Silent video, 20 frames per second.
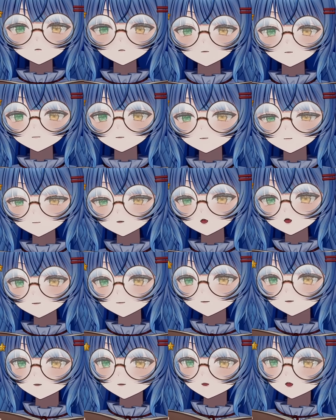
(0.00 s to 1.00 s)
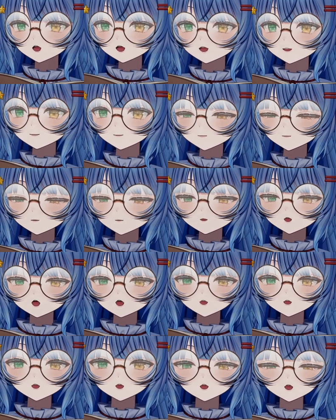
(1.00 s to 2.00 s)
different prompts. Like, okay, so you
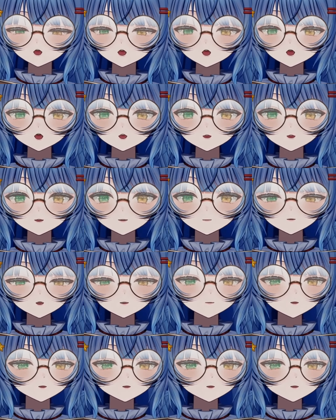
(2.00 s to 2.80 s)
got the 3 of